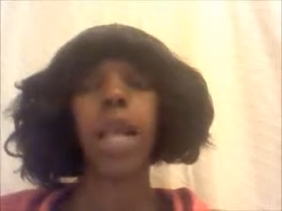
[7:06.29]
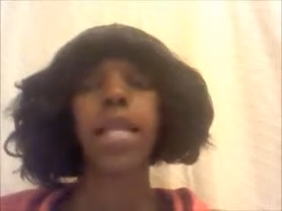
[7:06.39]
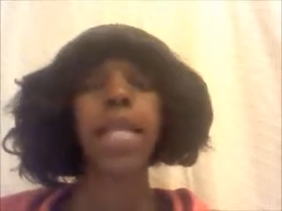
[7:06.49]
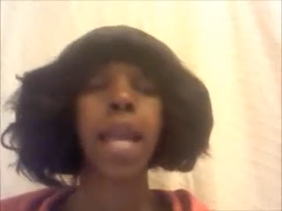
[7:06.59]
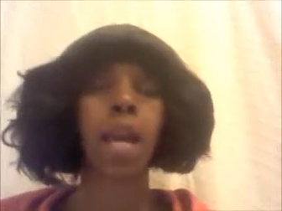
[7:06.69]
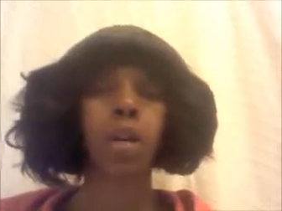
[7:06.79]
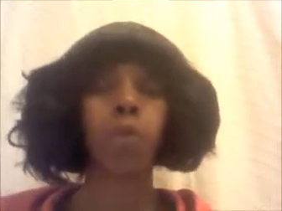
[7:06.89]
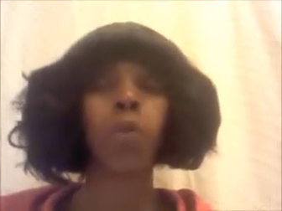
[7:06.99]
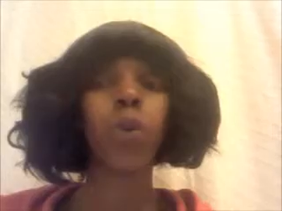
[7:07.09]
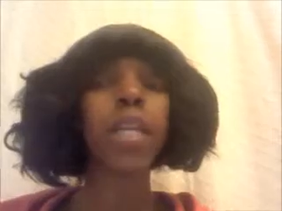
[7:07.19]
Now,
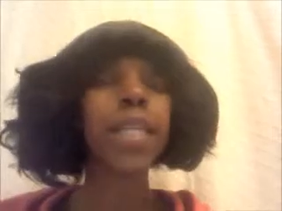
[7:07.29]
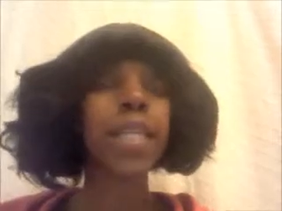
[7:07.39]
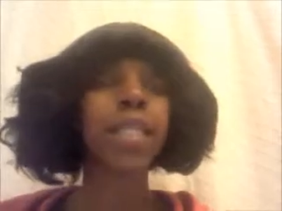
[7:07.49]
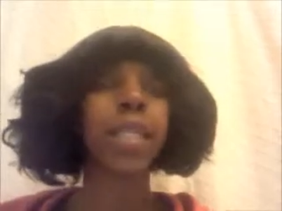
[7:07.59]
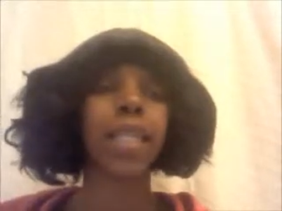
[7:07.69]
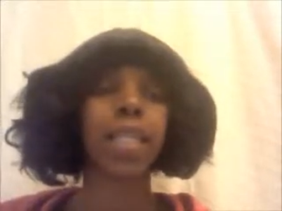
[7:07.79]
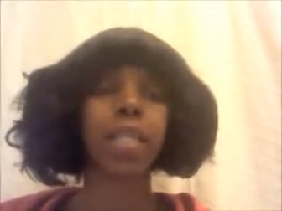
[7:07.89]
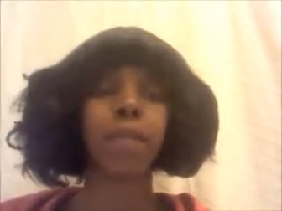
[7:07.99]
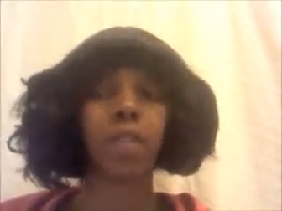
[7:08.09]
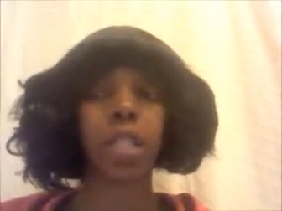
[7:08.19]
what is the
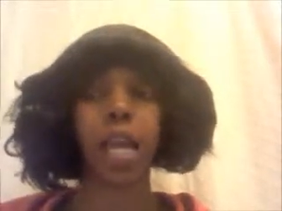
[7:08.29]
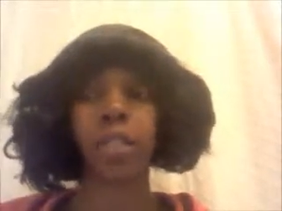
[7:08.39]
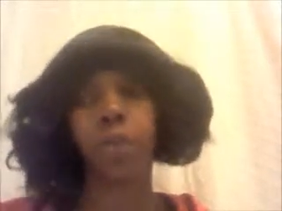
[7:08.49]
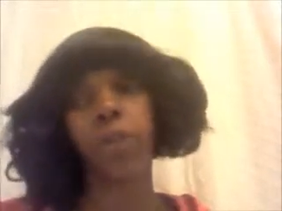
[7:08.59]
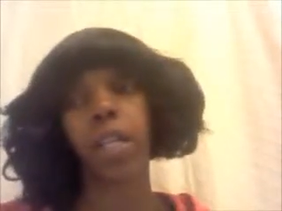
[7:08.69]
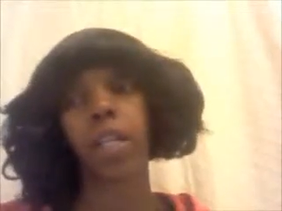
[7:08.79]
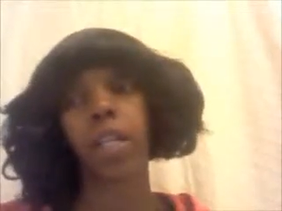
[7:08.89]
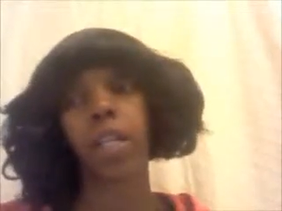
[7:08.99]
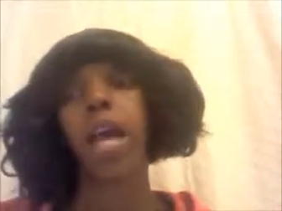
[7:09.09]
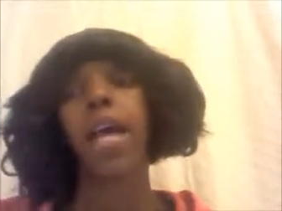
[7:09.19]
Kensing philosophy?
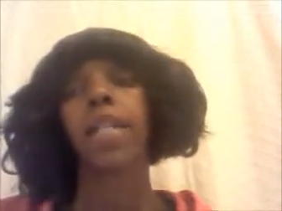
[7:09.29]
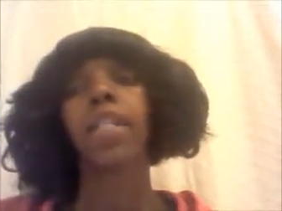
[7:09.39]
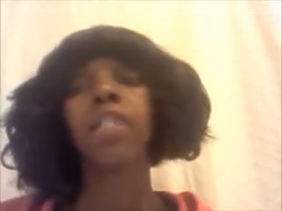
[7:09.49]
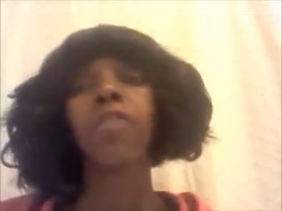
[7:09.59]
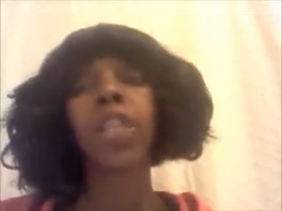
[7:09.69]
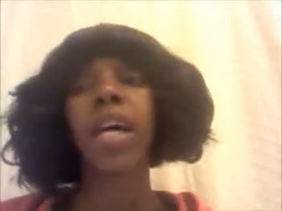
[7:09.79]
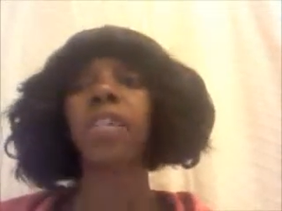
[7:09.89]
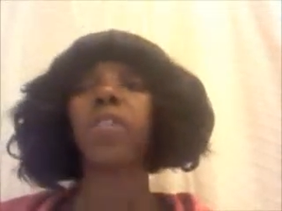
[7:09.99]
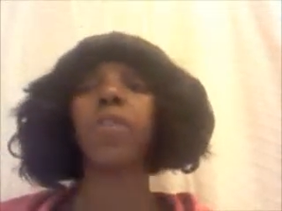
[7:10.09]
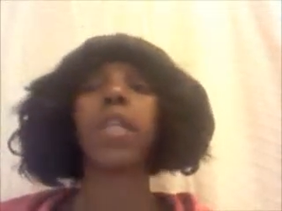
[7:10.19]
This
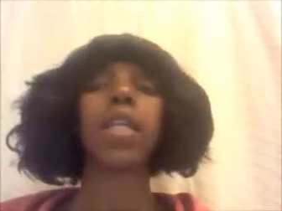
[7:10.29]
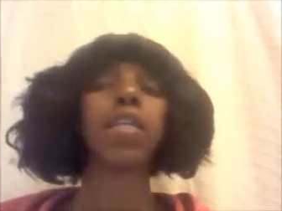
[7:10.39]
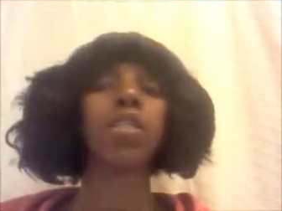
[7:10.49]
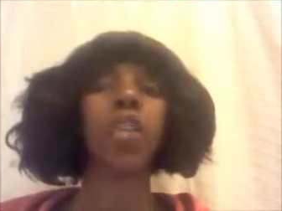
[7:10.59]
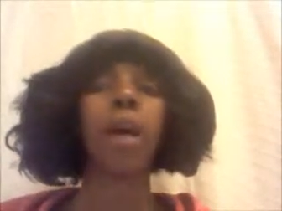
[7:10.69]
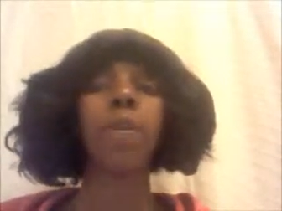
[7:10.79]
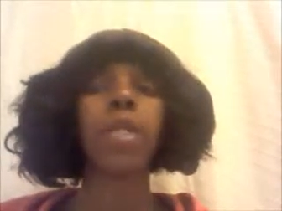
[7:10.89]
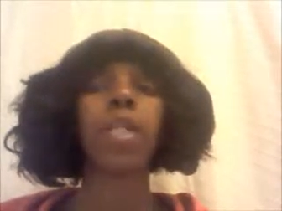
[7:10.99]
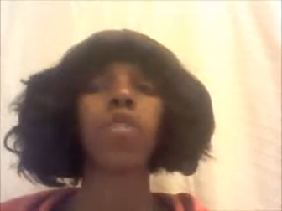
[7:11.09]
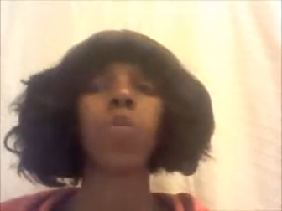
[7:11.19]
philosophy is a
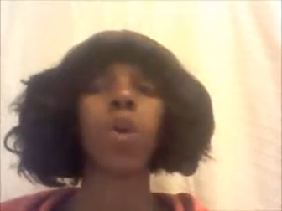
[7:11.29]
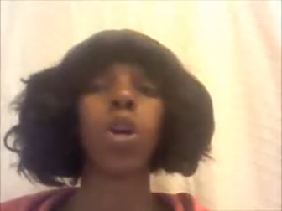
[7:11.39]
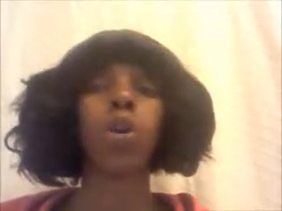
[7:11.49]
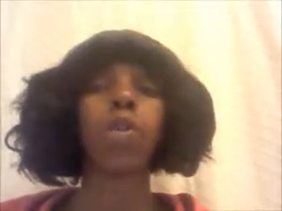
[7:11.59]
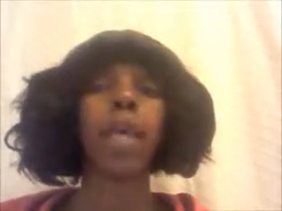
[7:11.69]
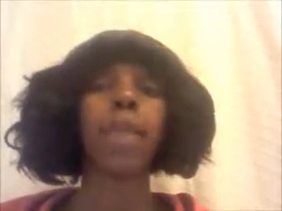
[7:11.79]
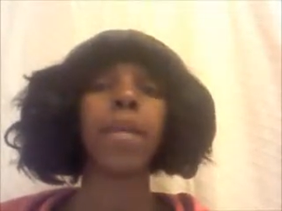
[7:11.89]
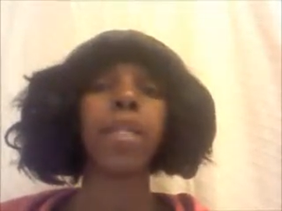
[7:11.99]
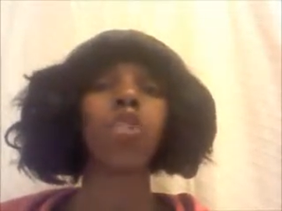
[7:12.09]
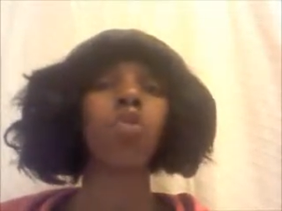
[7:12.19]
Japanese word that
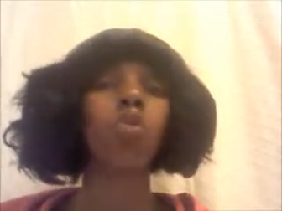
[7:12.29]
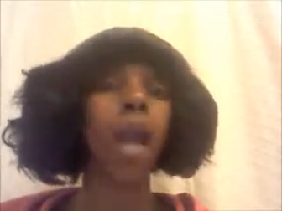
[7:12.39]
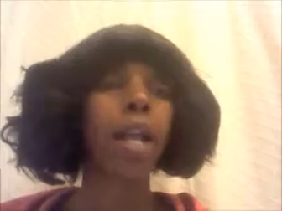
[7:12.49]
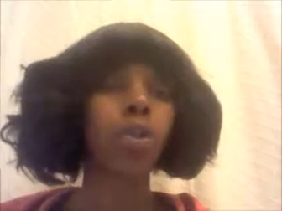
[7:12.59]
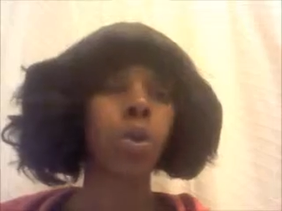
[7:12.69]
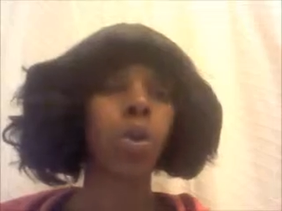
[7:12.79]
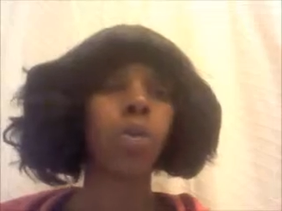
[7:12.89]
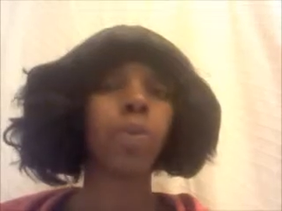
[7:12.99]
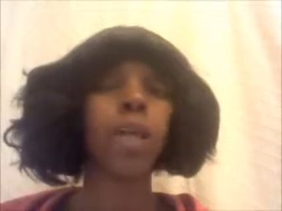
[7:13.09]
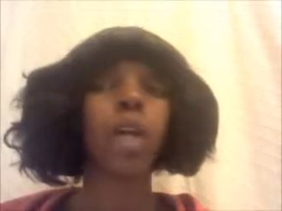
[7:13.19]
means gradual
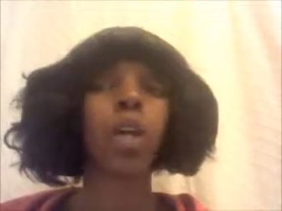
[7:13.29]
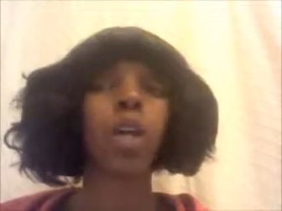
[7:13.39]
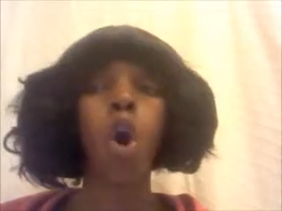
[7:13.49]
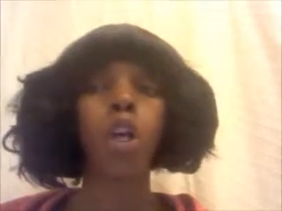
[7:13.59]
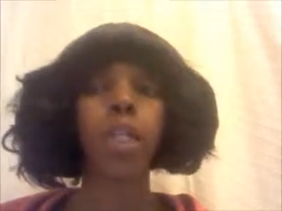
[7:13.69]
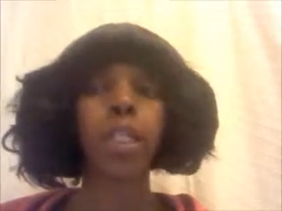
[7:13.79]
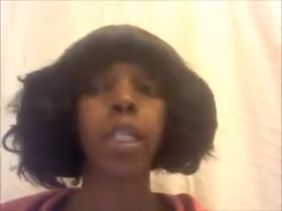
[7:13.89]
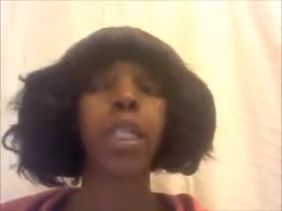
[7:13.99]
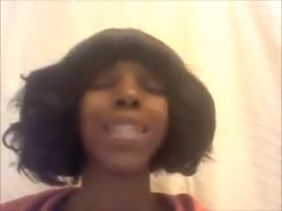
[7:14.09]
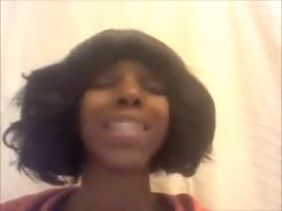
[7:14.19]
and
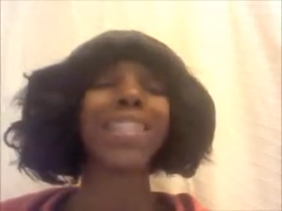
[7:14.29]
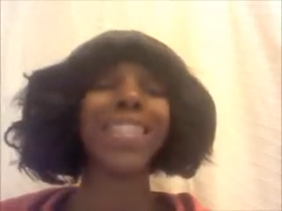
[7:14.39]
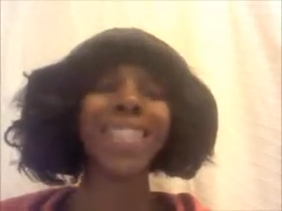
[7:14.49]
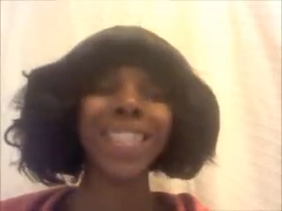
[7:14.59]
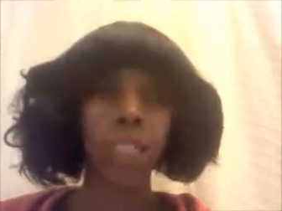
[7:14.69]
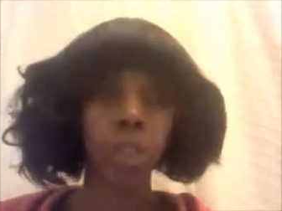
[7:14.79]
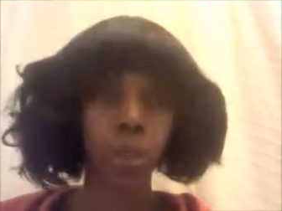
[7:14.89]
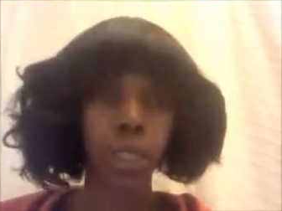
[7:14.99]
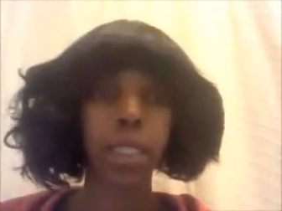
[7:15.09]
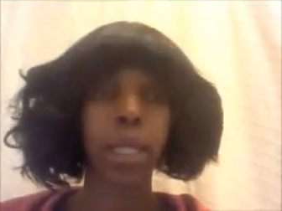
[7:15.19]
orderly, continuous